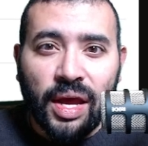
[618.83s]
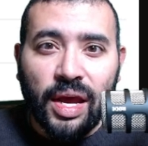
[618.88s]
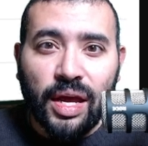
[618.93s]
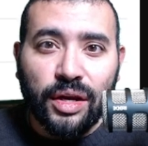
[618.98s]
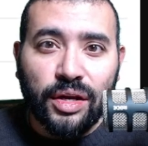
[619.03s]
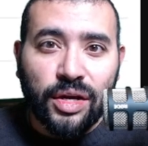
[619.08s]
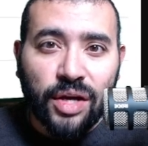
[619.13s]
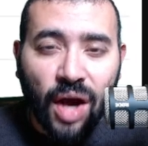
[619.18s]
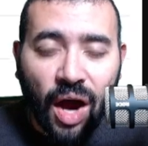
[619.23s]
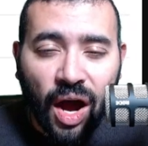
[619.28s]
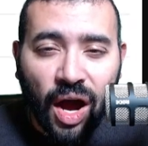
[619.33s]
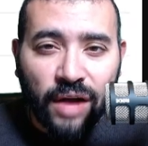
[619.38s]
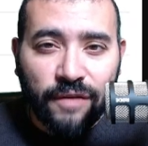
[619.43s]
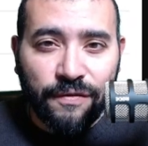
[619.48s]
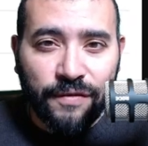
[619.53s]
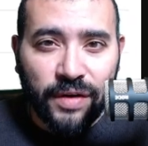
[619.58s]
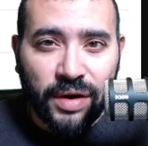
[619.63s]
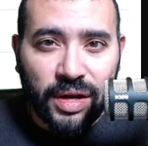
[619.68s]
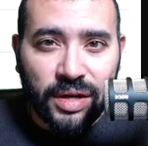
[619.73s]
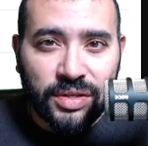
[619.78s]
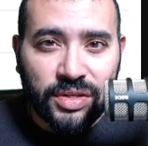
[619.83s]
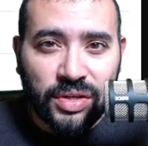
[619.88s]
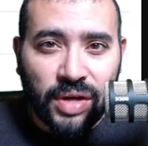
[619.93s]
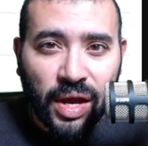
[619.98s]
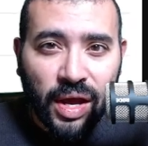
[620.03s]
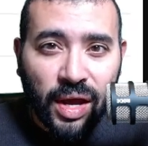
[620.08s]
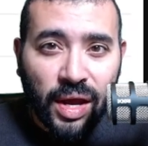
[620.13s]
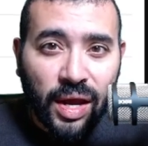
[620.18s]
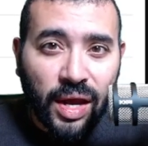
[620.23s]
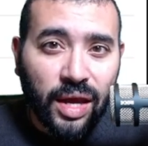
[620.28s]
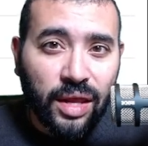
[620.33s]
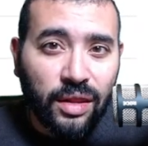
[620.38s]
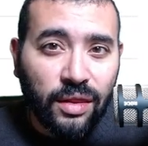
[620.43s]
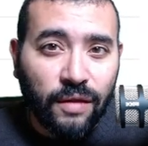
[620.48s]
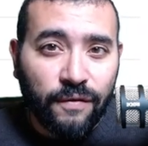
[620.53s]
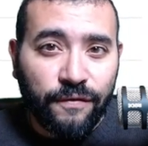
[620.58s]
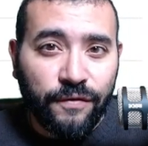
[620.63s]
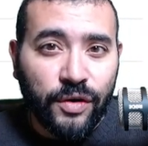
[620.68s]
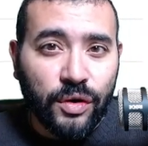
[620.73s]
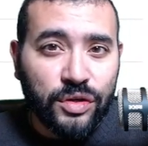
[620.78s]
and confidence in
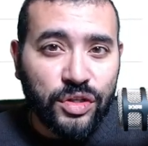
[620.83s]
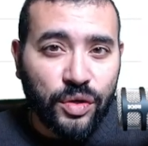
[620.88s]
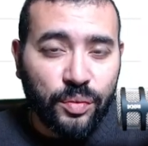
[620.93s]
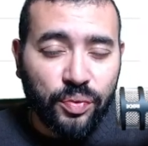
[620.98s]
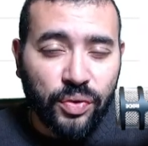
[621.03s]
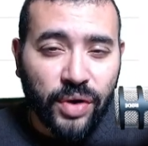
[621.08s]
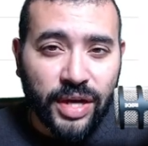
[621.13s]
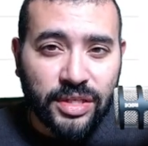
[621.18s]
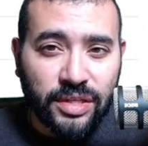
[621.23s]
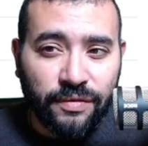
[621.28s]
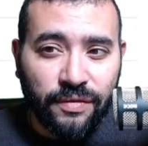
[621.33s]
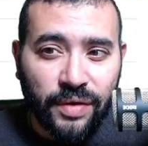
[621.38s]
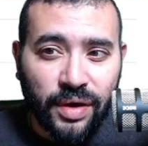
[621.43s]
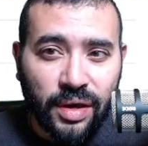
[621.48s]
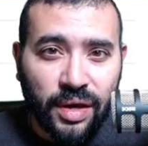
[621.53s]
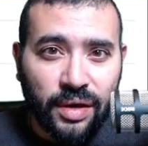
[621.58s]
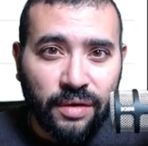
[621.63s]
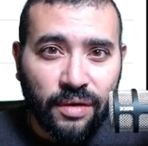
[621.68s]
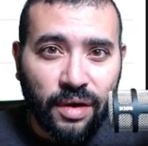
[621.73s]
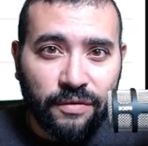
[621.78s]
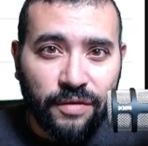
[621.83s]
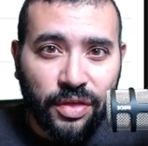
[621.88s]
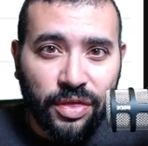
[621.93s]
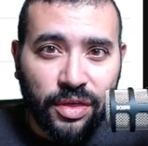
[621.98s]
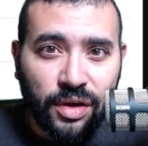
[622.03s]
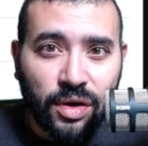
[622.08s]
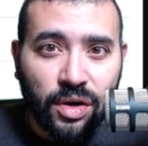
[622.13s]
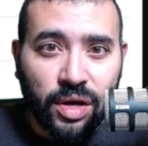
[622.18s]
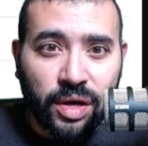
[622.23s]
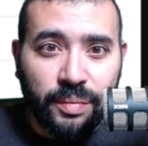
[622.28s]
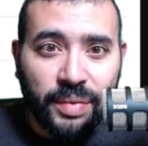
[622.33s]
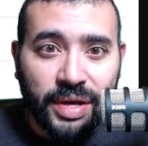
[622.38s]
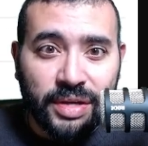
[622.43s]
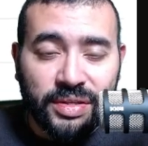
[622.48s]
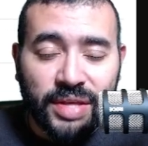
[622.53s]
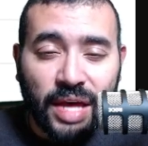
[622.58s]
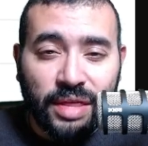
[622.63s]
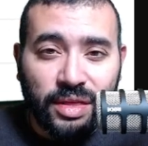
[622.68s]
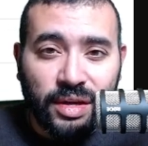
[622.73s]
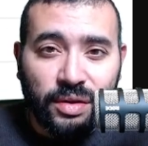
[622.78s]
the future price of of Ethereum
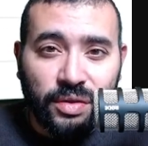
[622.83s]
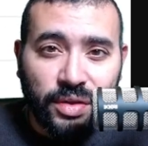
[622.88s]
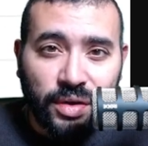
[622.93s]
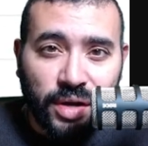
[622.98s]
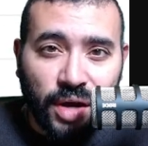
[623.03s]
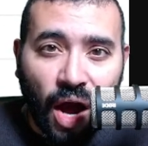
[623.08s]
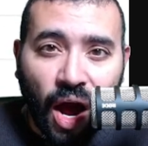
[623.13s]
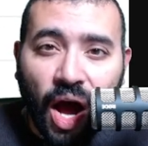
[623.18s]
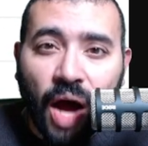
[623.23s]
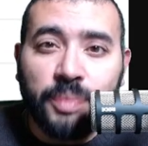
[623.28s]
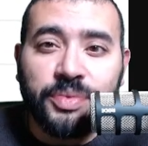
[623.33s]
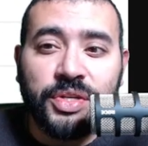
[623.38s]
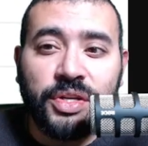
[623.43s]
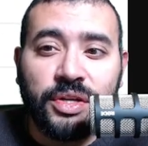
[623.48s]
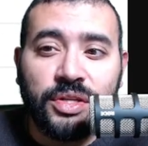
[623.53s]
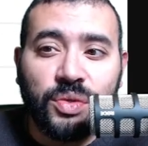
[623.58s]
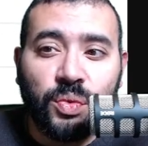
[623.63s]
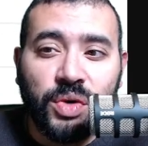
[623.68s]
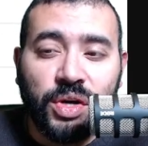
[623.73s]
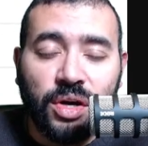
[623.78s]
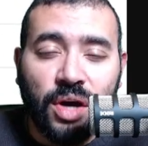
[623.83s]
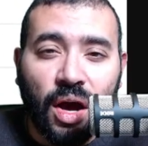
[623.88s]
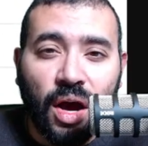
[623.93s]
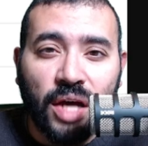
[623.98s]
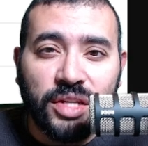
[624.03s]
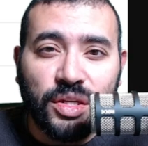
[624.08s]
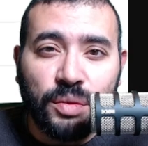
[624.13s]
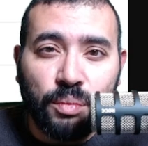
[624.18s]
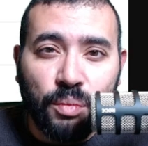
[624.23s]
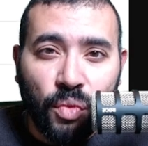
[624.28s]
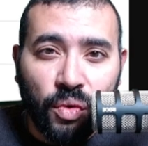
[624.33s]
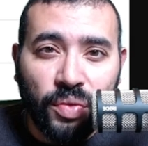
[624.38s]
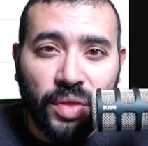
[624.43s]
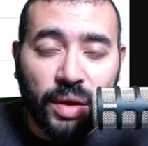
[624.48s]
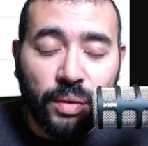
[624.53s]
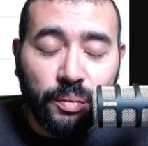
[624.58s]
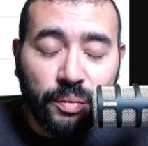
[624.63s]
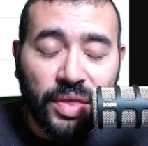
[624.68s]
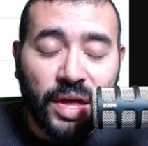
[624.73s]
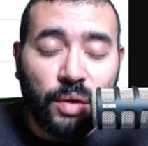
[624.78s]
is that the the options would cost more,
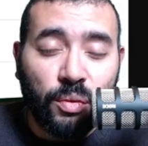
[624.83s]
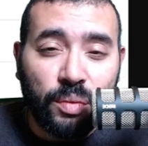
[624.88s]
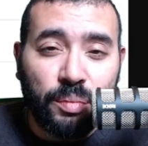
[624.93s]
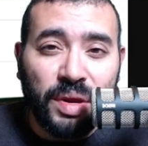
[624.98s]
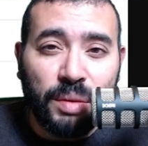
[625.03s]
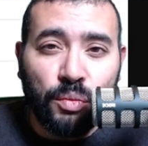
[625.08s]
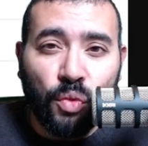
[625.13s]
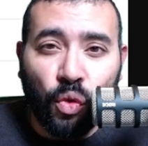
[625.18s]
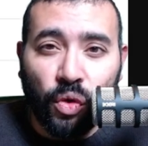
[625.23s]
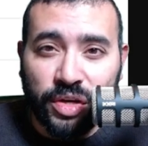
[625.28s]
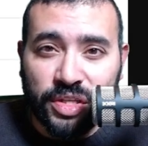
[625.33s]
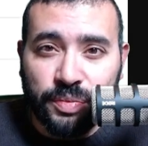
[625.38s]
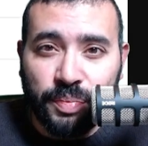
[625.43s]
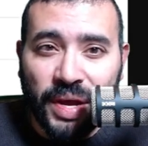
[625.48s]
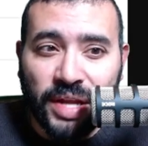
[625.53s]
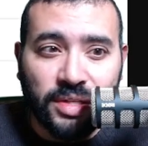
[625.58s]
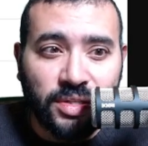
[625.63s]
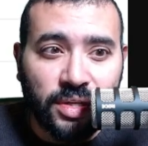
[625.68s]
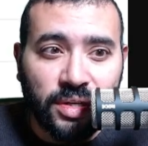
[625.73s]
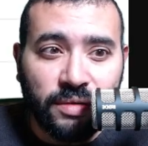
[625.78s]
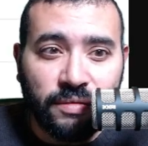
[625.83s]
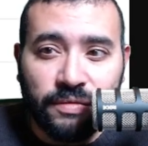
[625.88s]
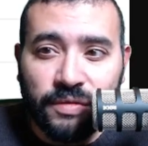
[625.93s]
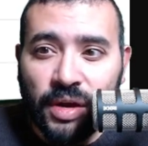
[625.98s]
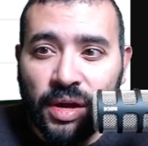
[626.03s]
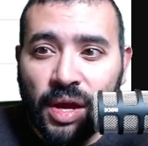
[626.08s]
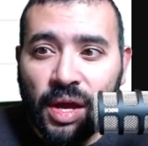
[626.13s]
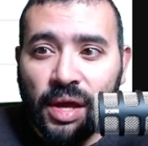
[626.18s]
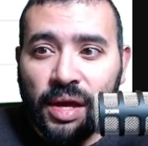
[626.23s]
they they would be more expensive,